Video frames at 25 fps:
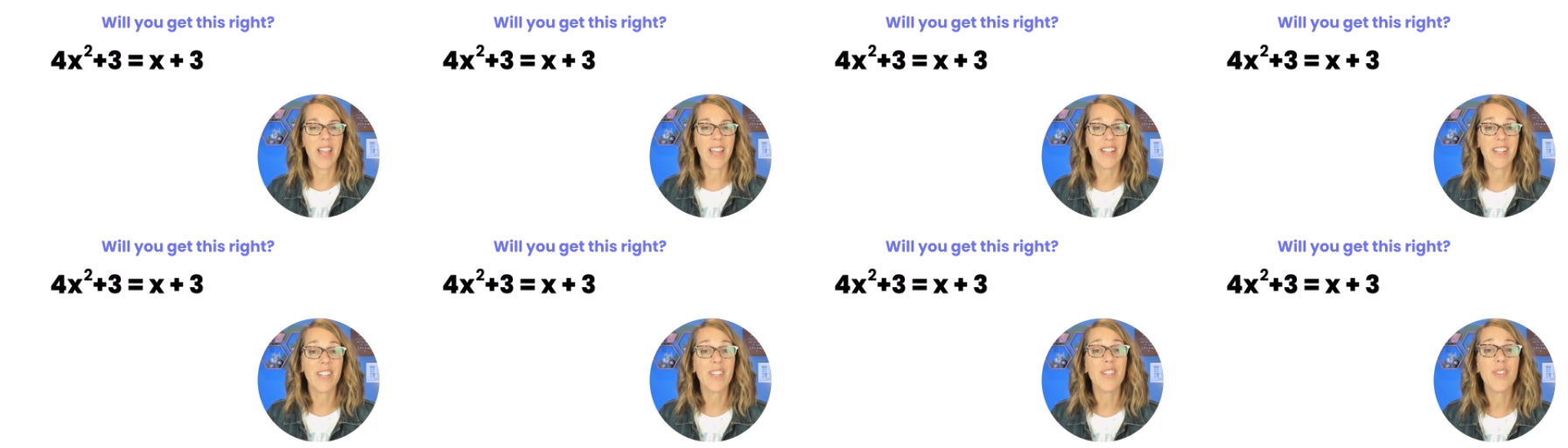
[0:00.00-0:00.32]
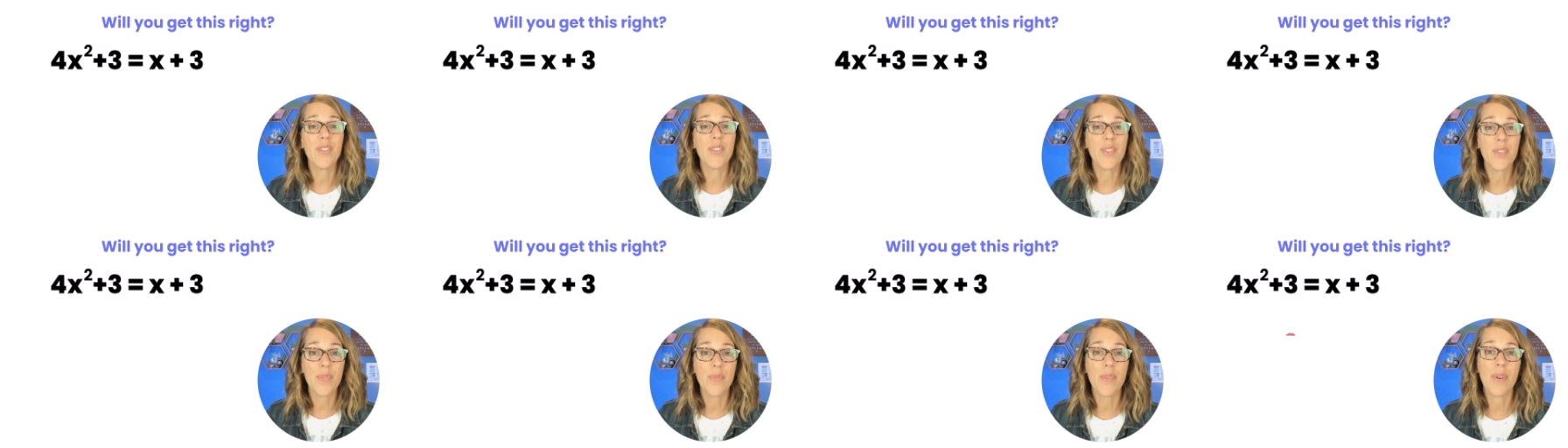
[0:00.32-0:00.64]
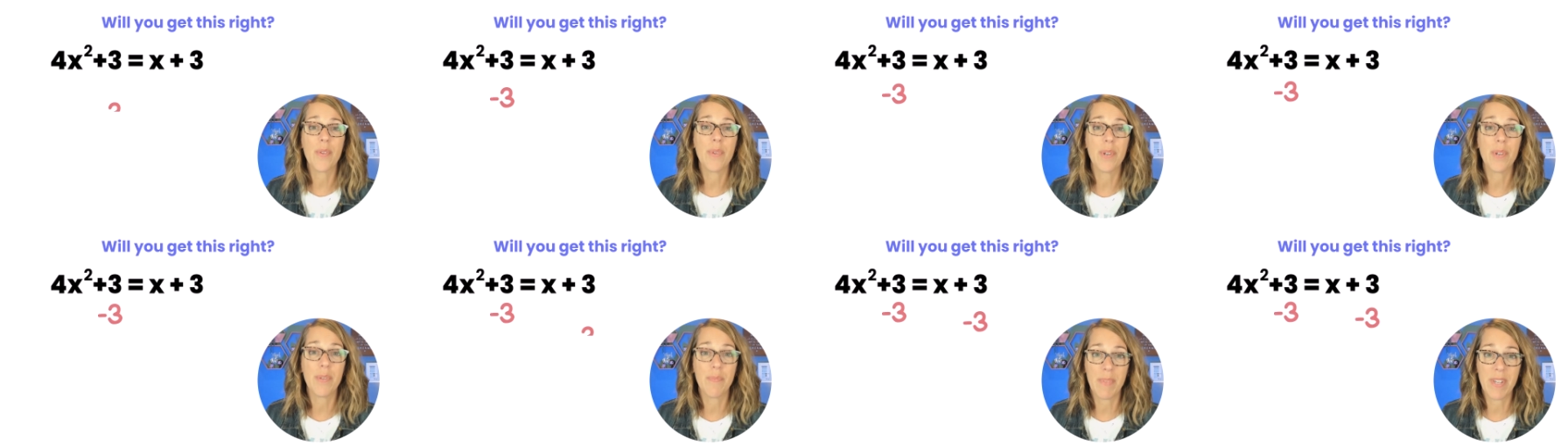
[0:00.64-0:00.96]
and you
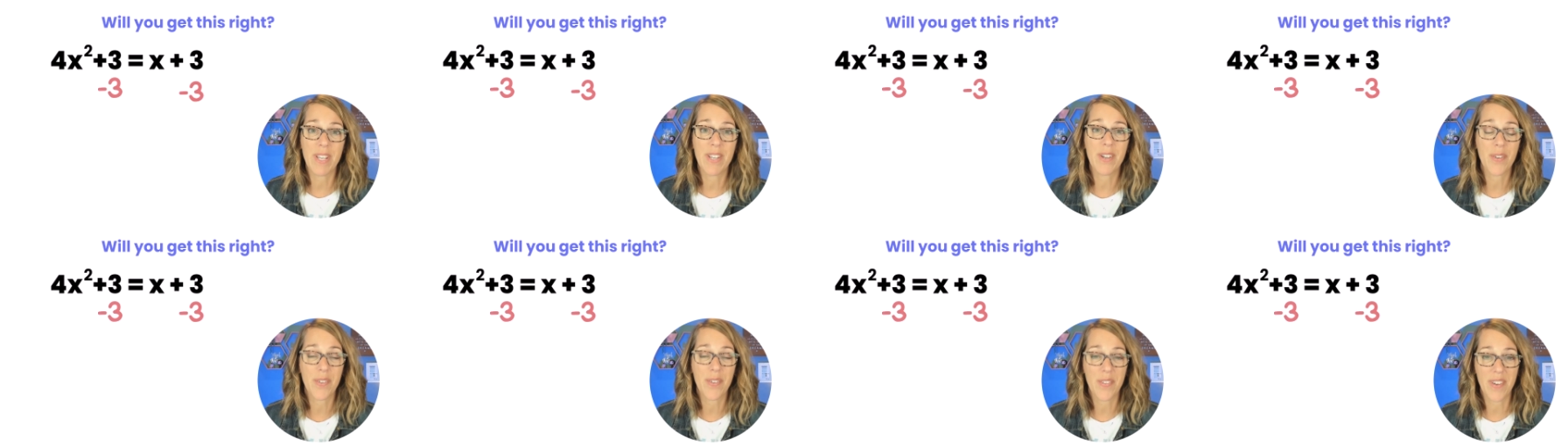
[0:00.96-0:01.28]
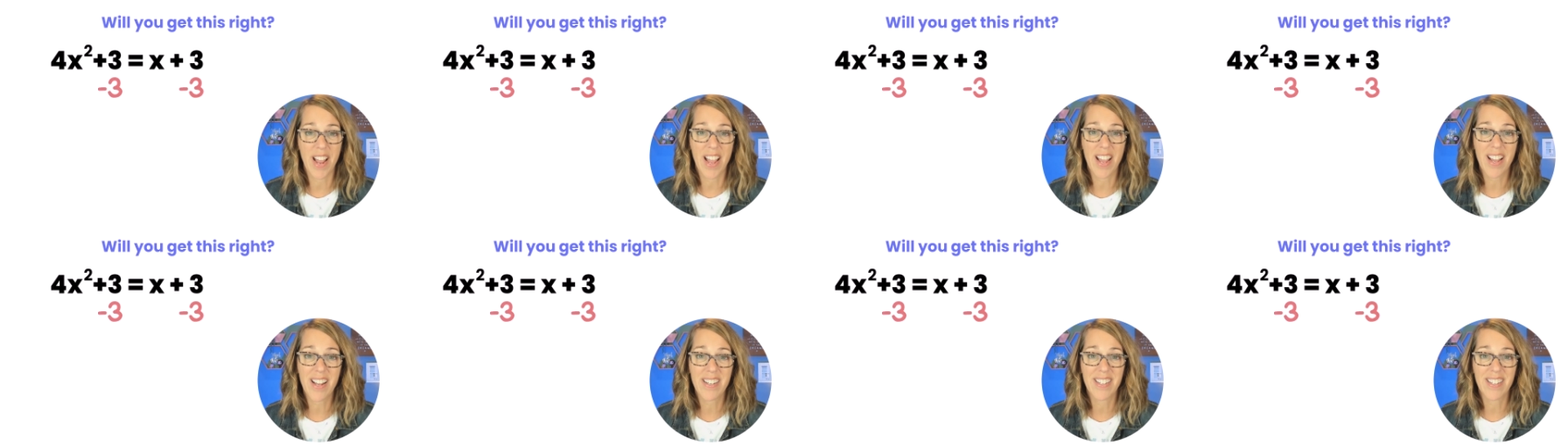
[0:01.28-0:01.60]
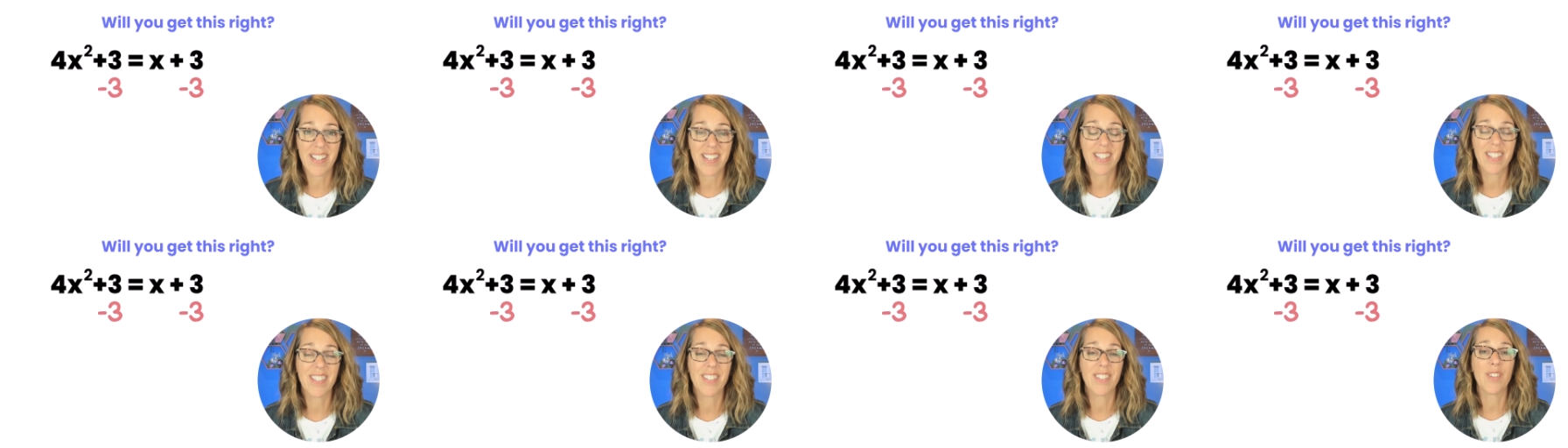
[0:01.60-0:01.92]
would be
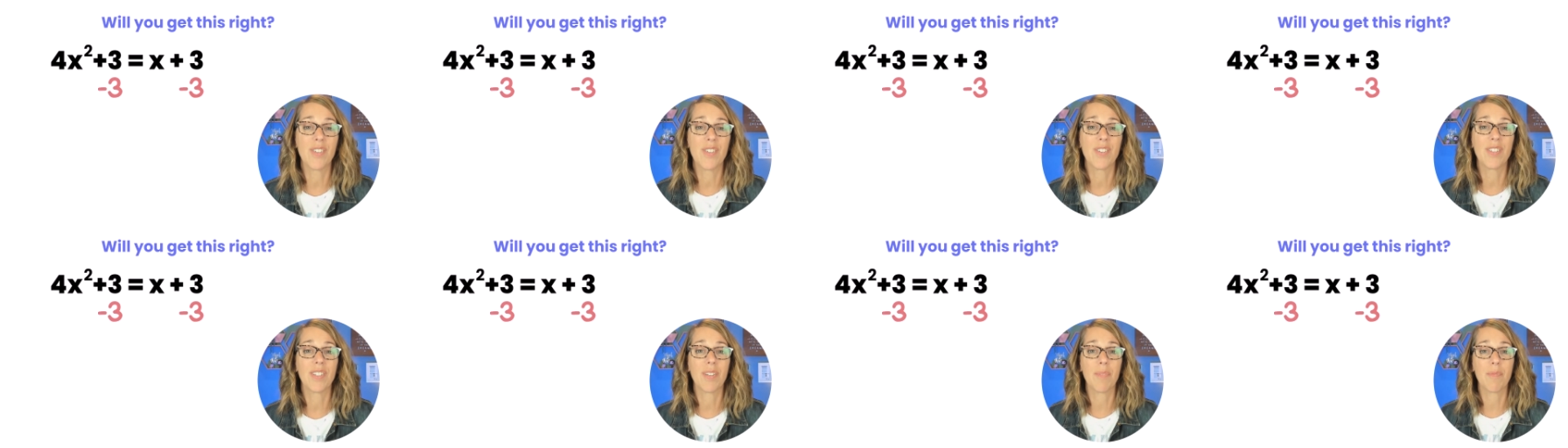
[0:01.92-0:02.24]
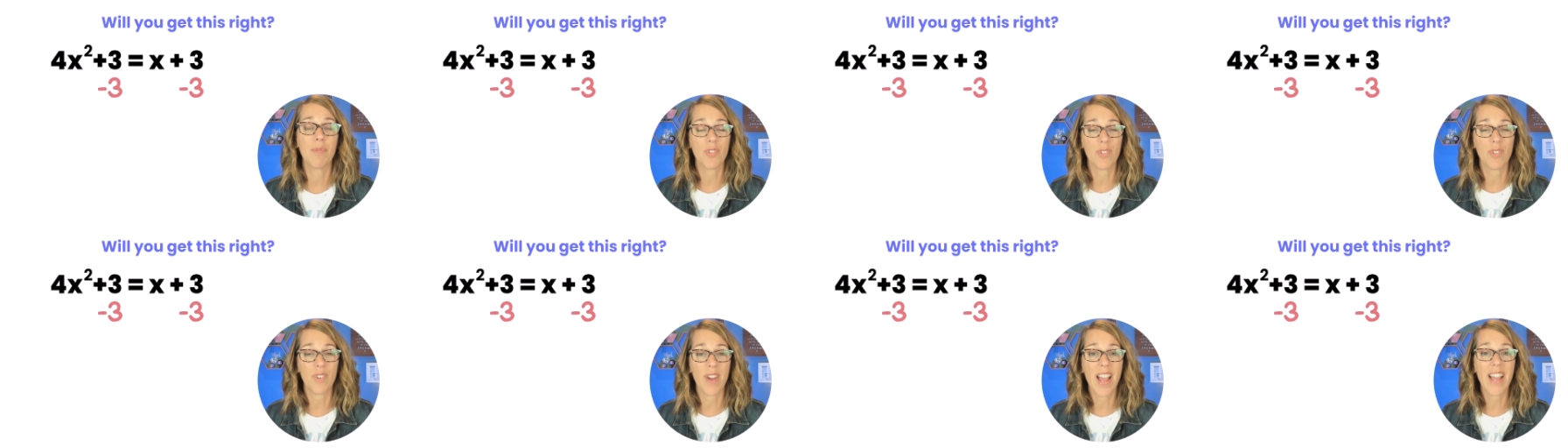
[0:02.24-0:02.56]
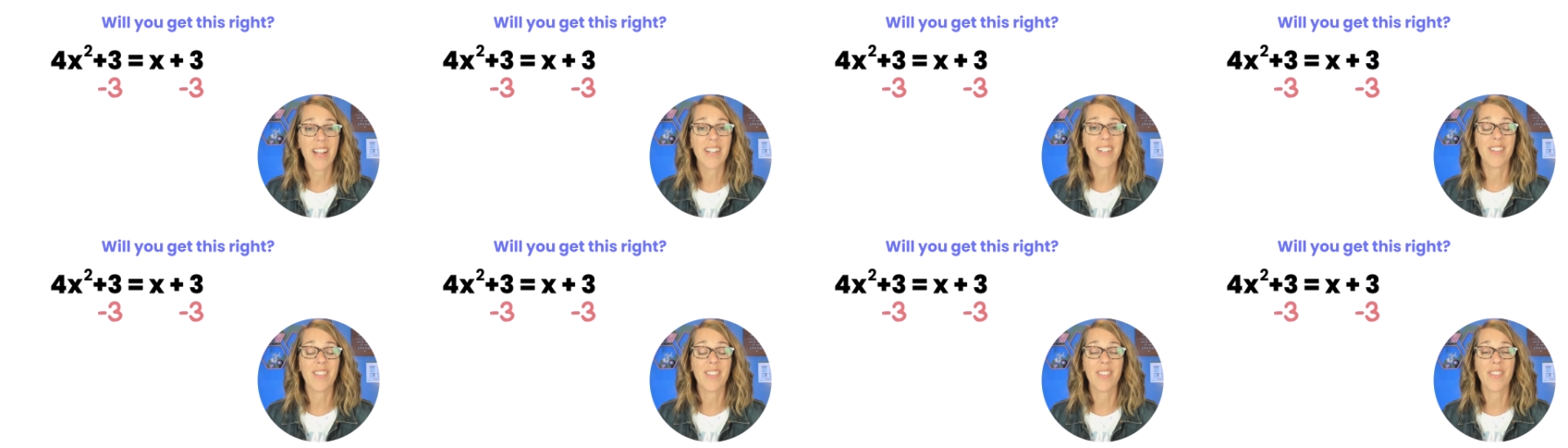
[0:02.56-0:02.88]
correct, is to
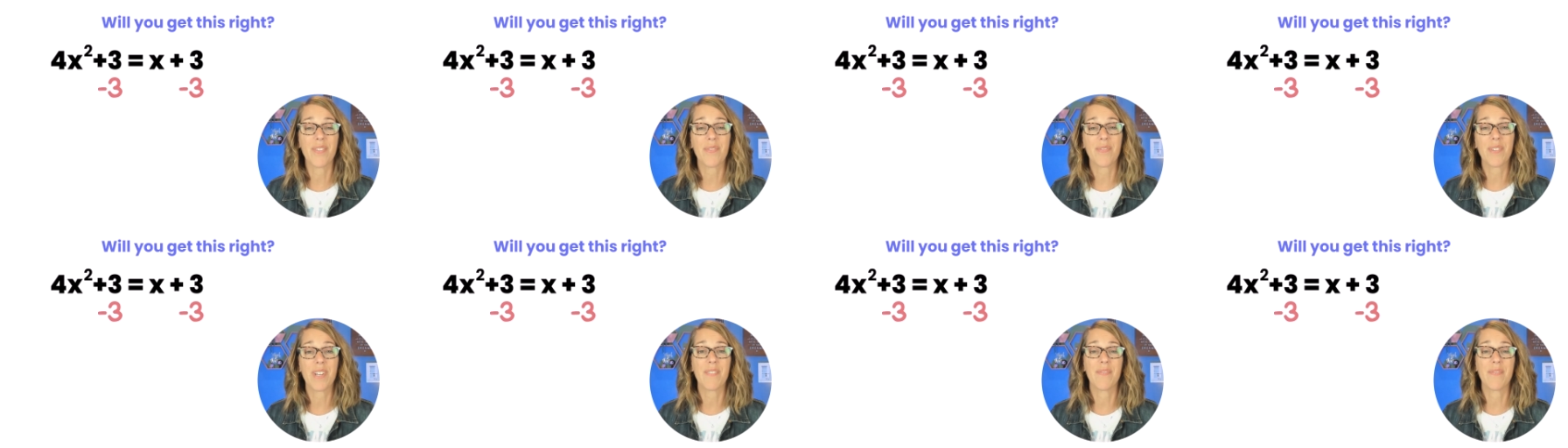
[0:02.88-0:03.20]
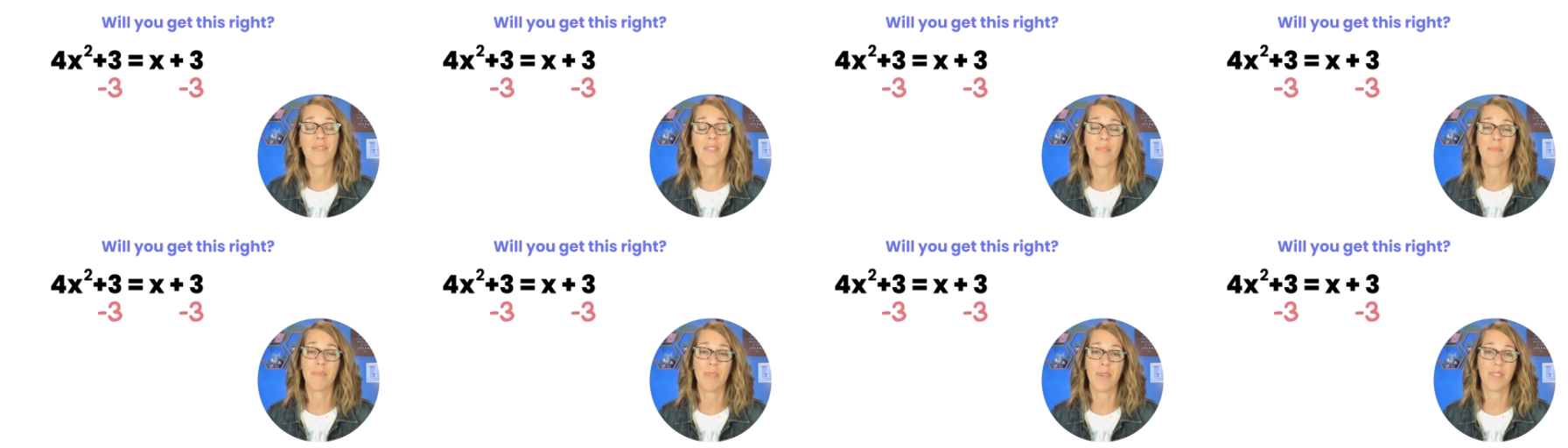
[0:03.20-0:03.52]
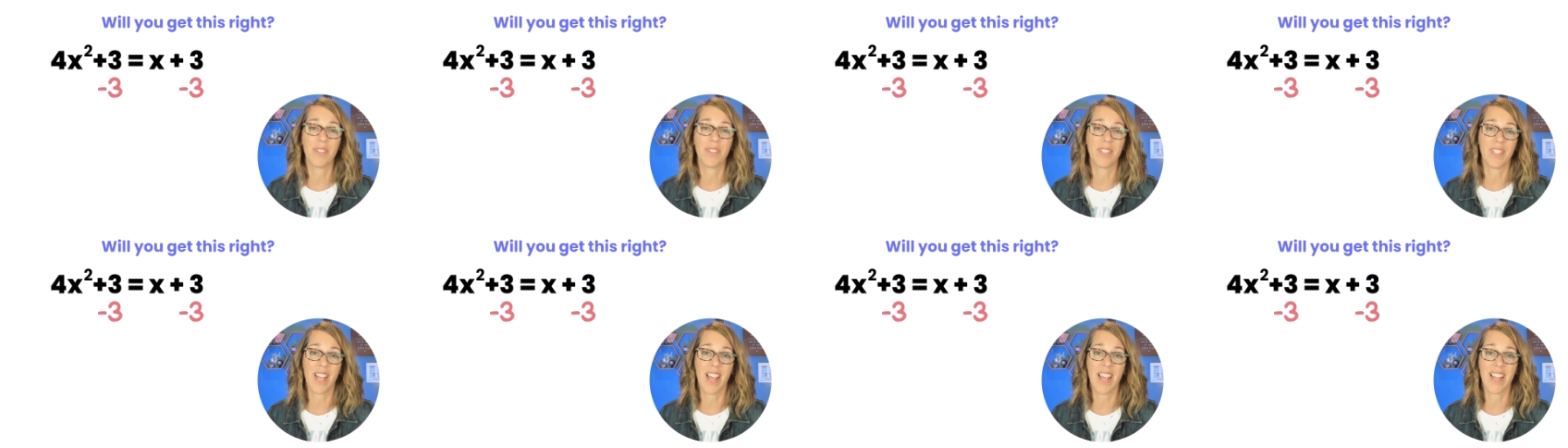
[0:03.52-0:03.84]
subtract 3 from
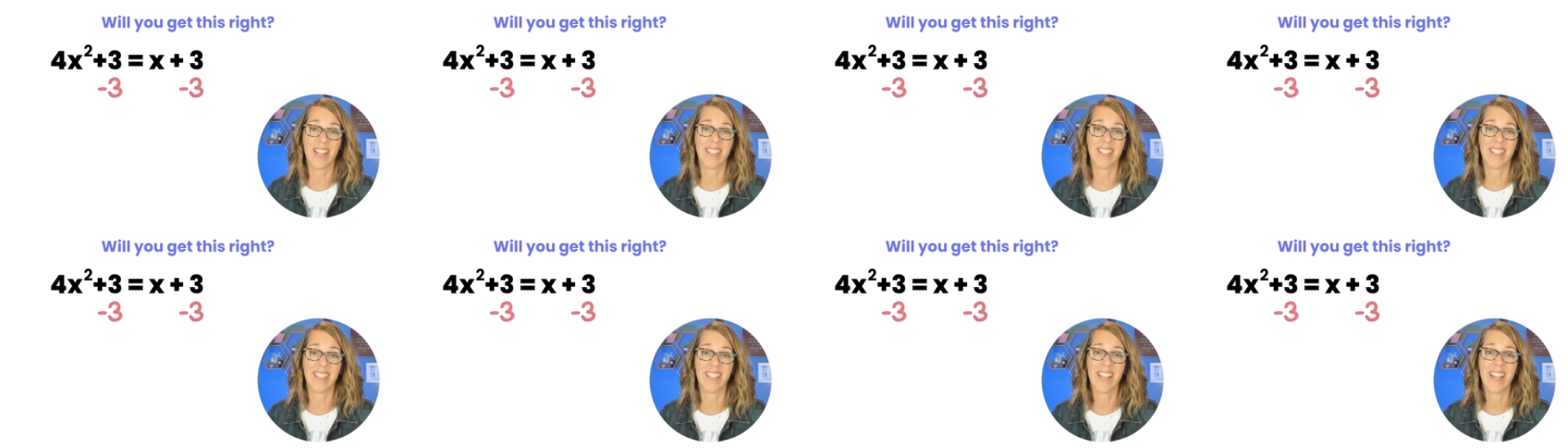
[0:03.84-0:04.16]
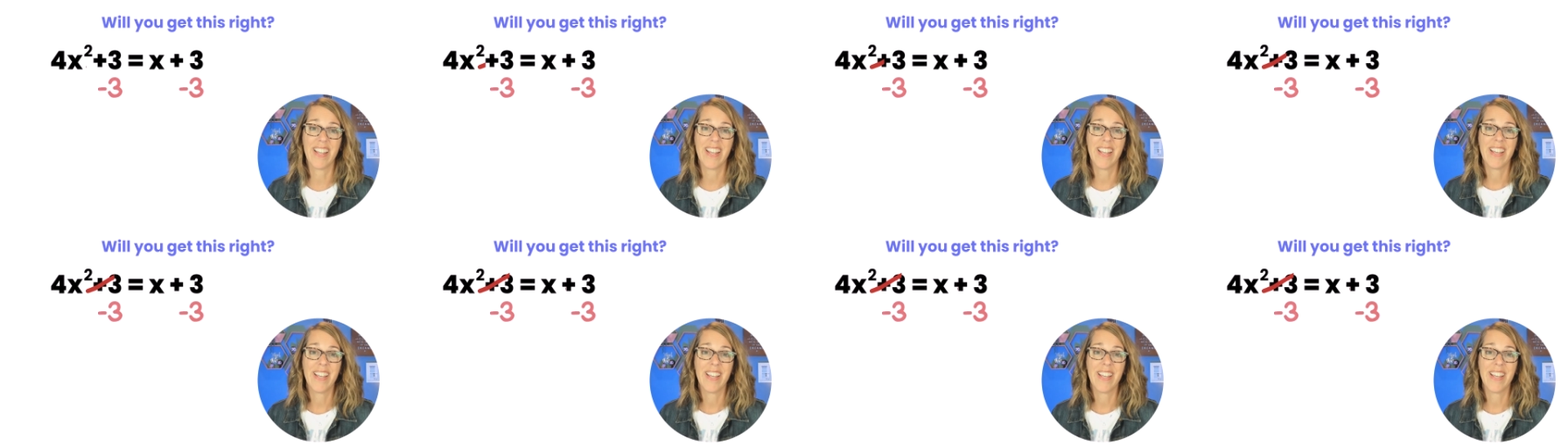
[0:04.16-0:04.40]
both sides.